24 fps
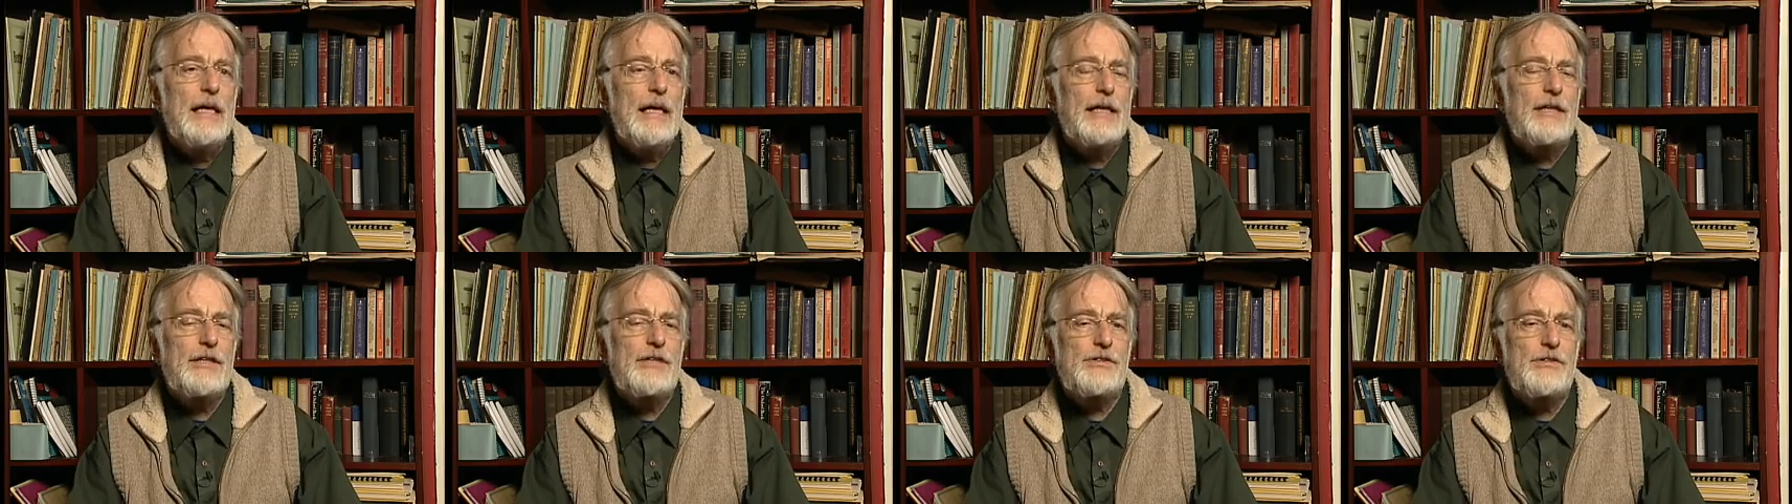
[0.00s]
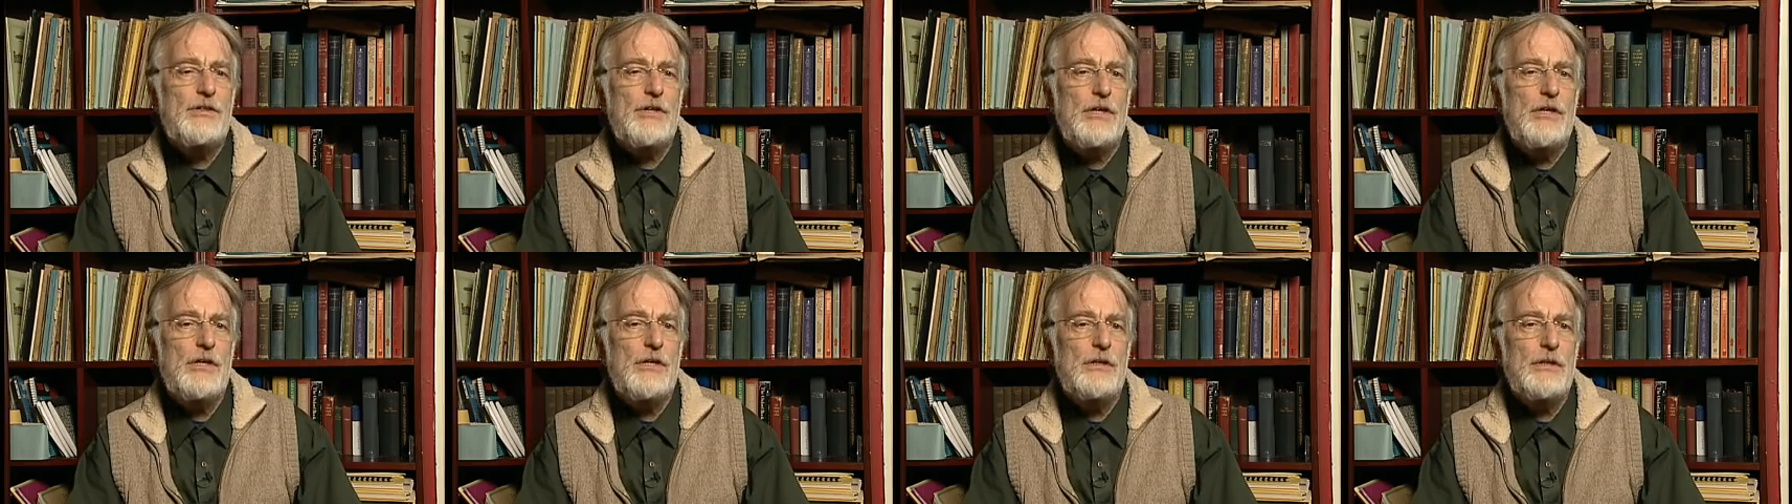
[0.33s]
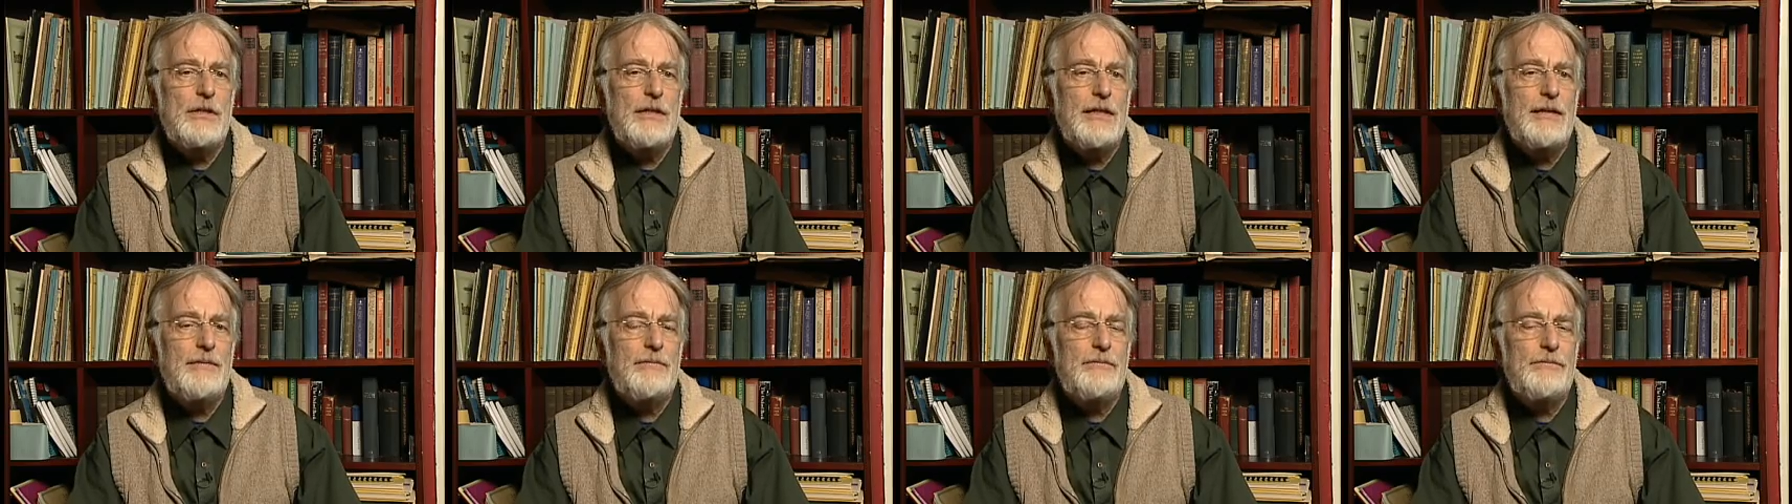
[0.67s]
And so
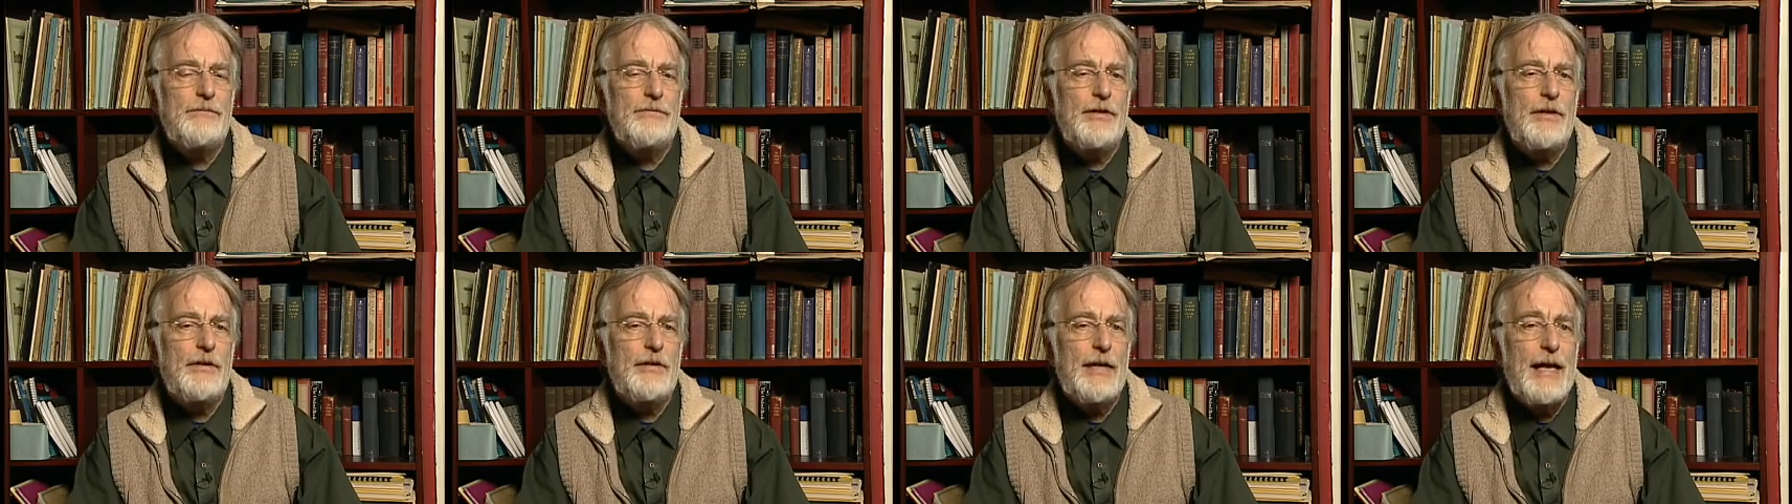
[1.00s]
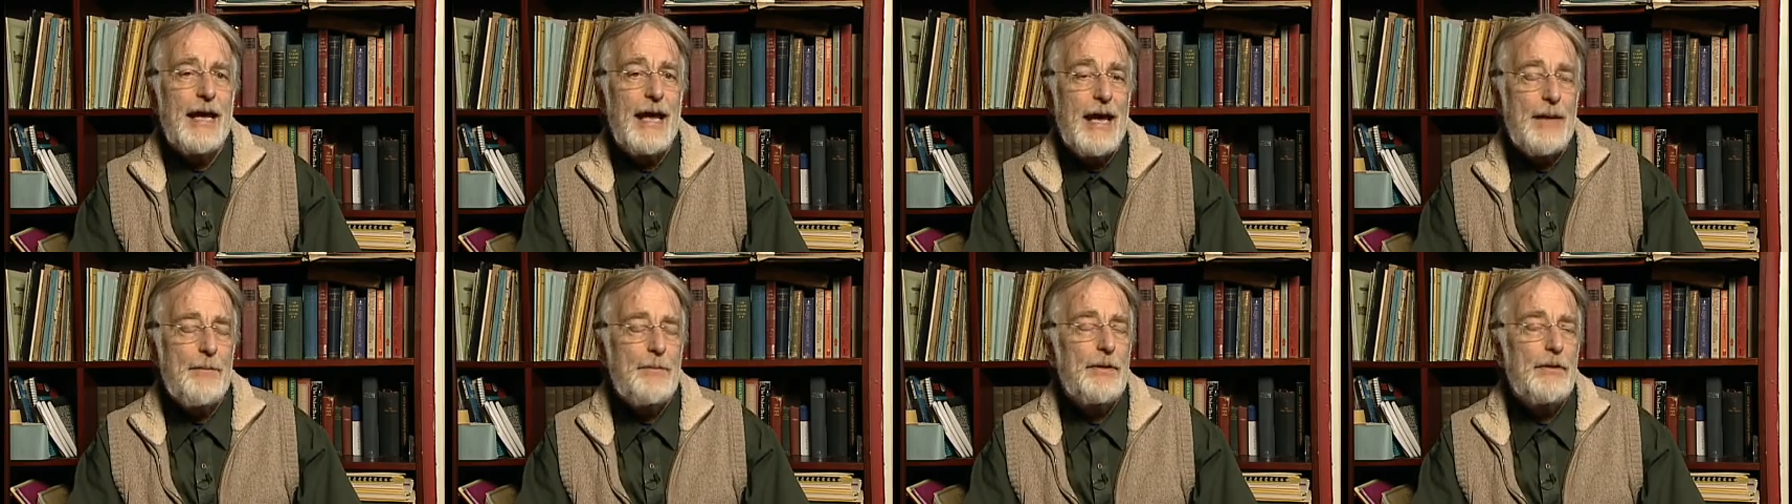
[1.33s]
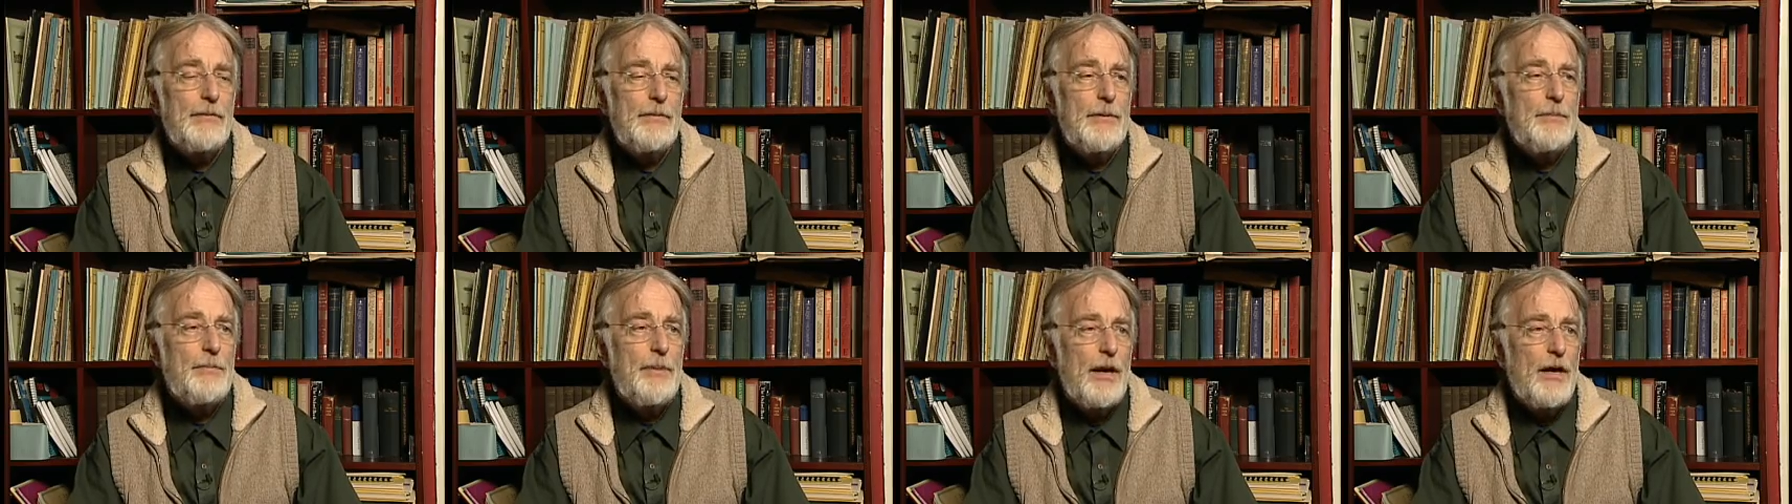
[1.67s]
I'm very happy to
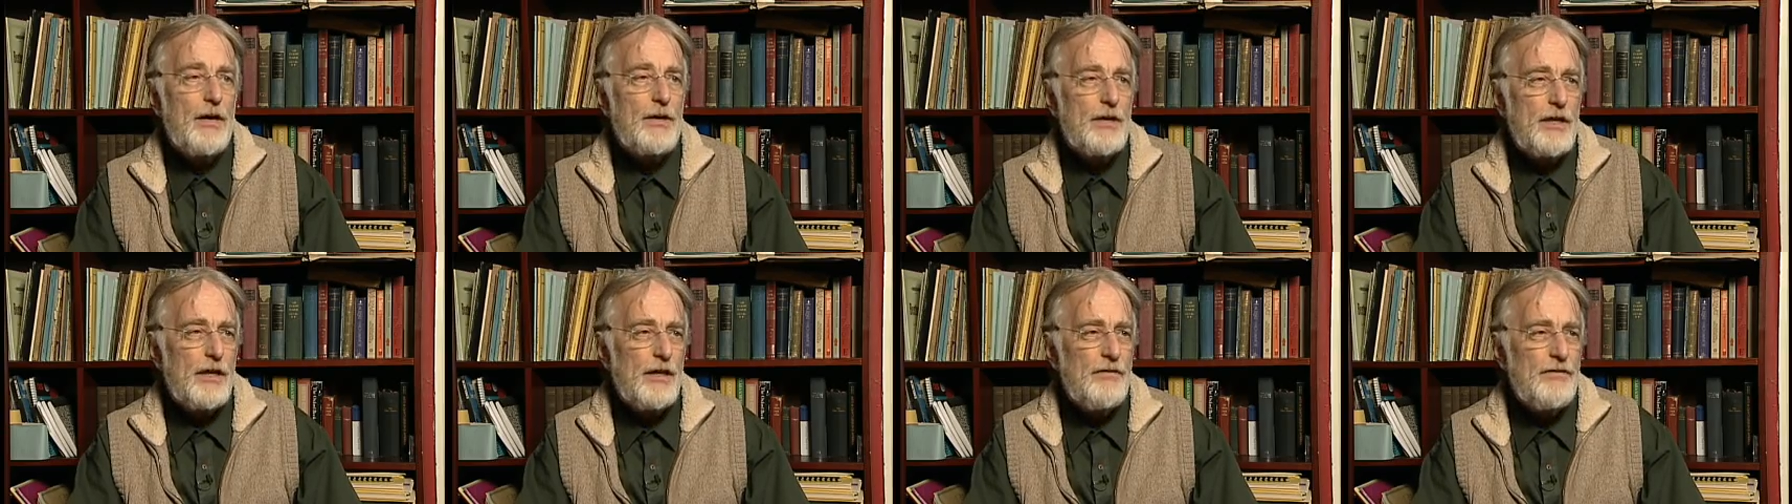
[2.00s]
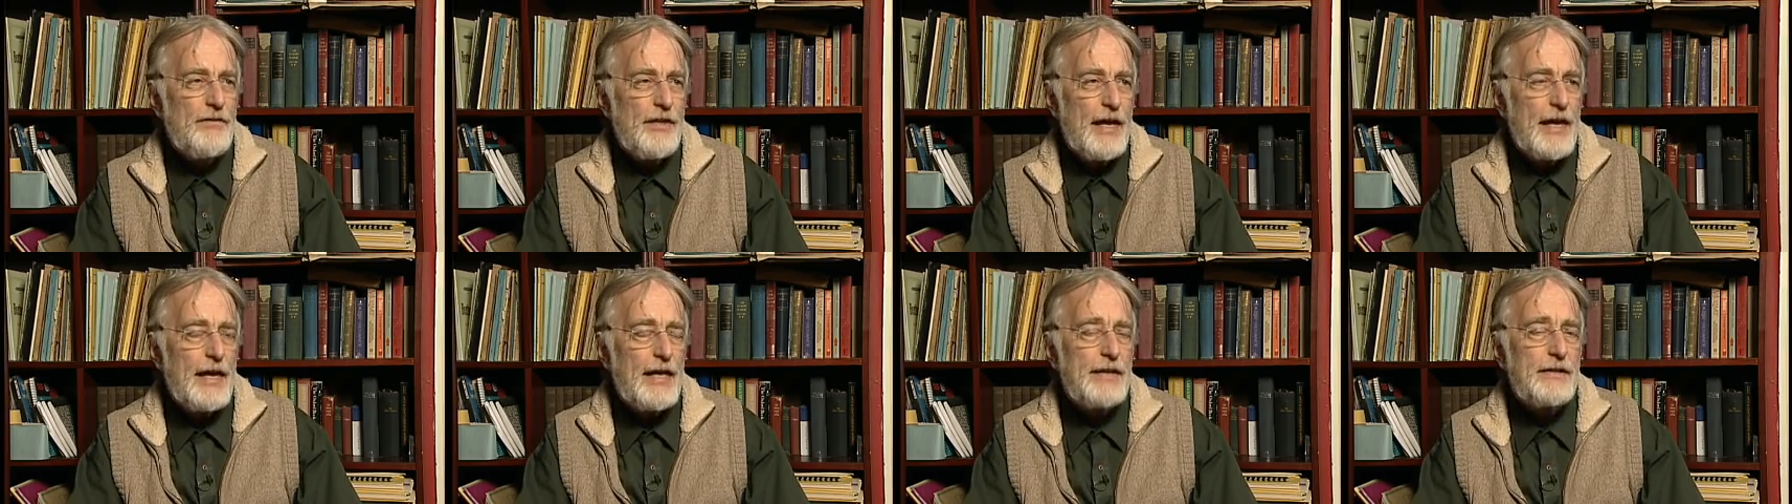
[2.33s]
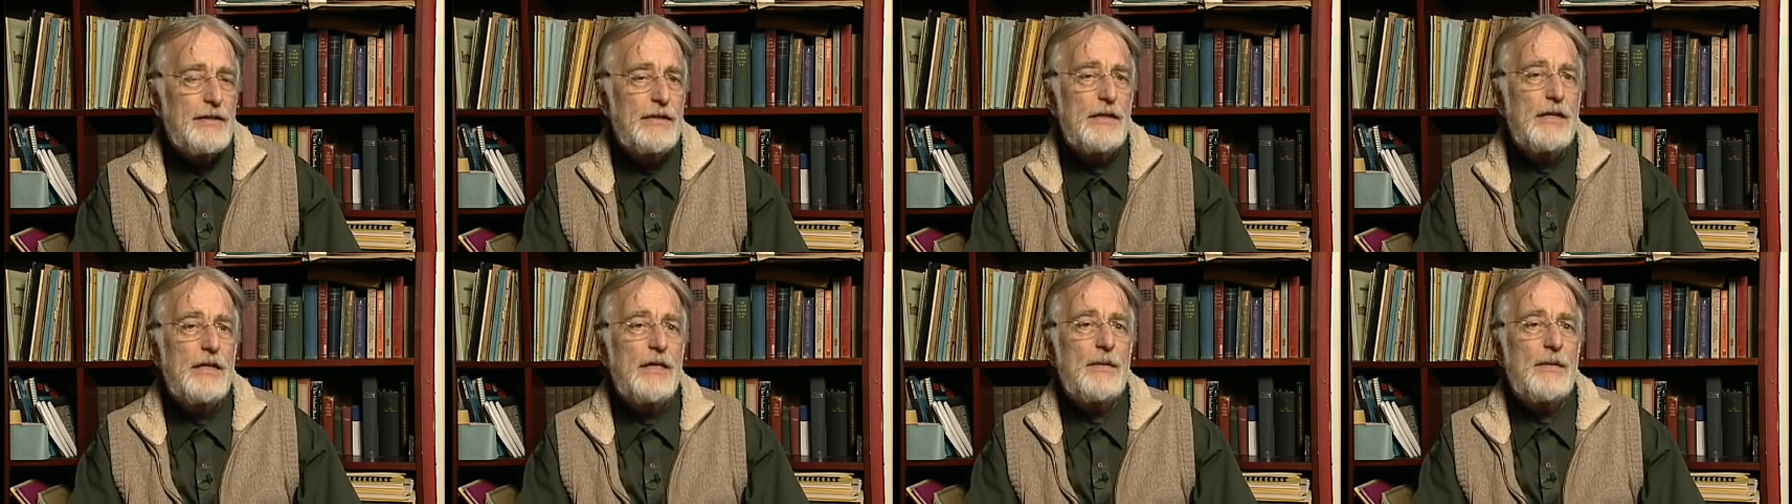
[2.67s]
be part of that,